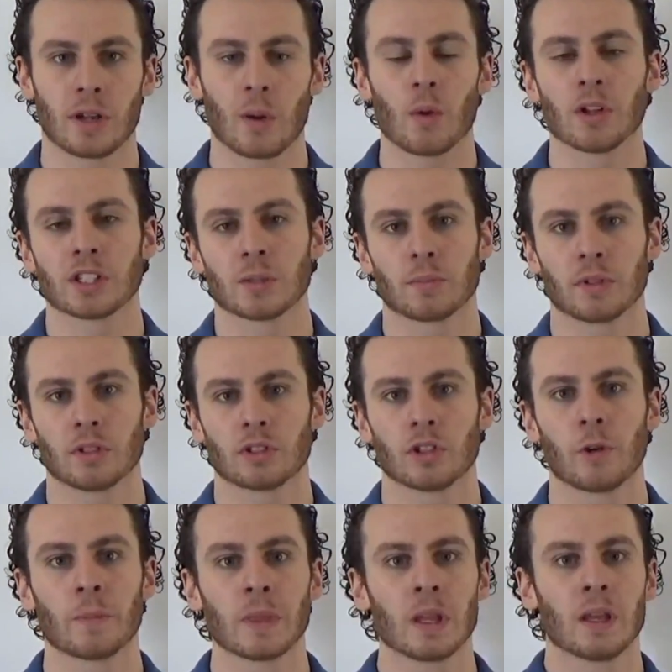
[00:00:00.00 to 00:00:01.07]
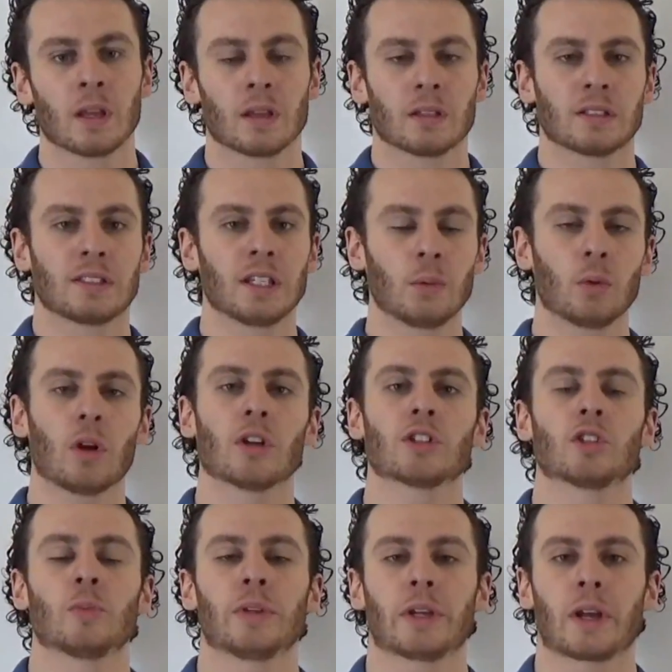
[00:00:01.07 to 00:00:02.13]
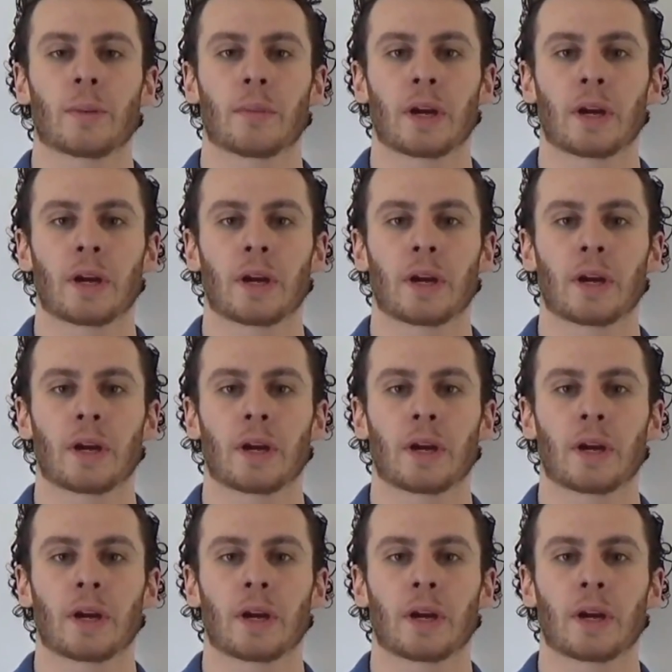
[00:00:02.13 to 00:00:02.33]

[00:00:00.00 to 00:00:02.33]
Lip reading: I want something." So sit will also become